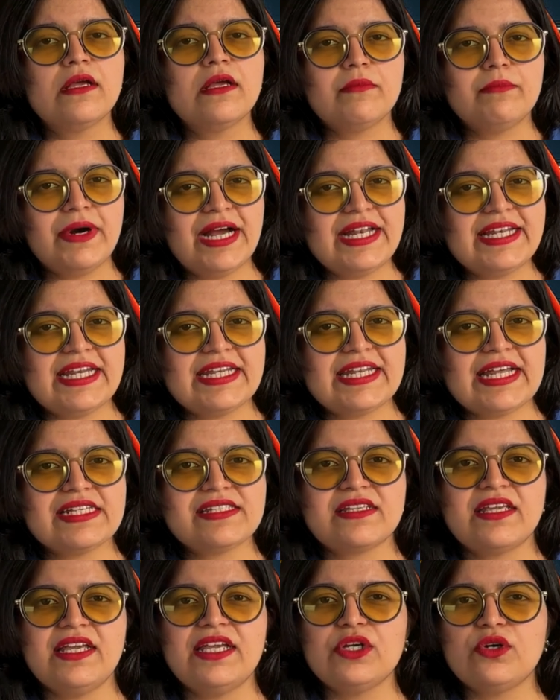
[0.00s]

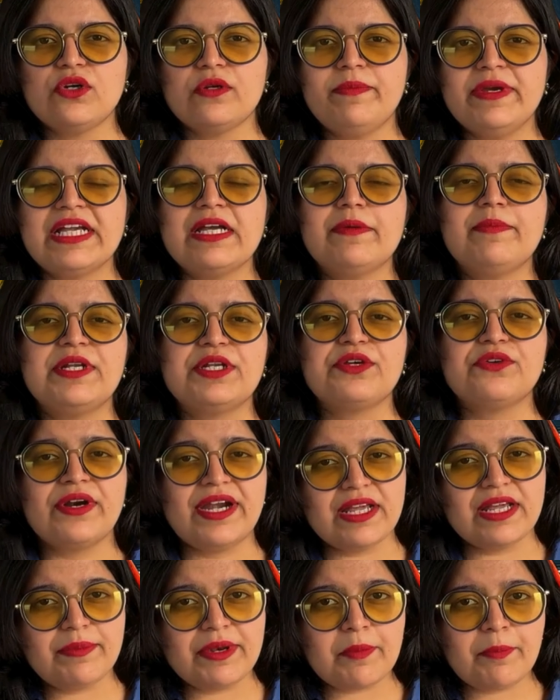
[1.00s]
Multitasking could become
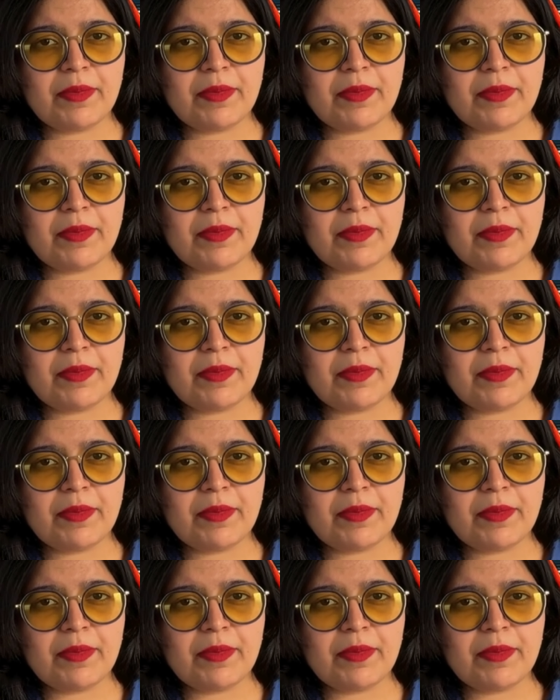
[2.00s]
incredibly